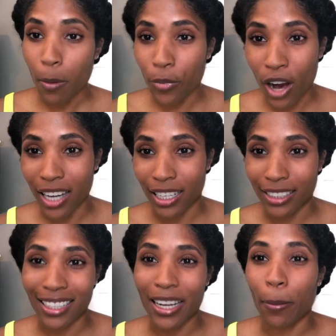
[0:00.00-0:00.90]

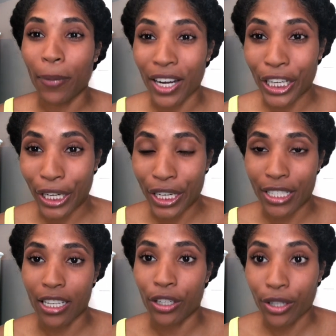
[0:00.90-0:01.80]
products like
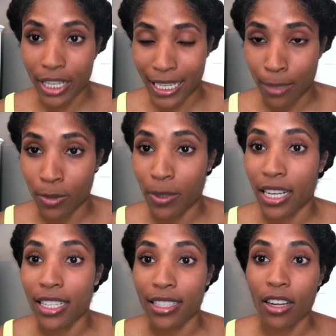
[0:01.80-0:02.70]
butters and creams,
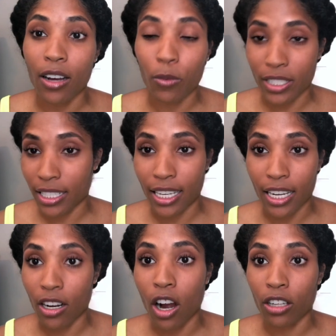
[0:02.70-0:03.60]
because once
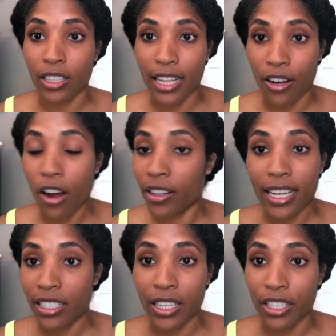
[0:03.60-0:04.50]
again, all
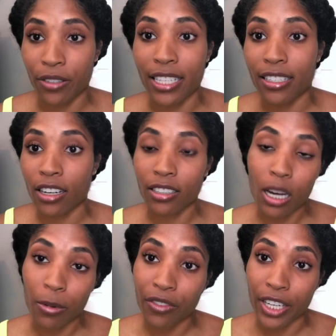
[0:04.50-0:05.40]
that's going to do is sit on
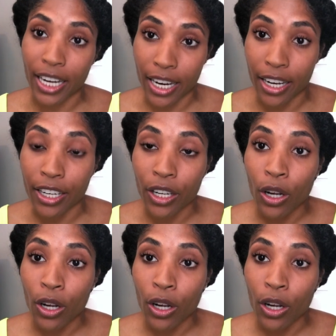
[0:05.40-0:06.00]
top of your hair.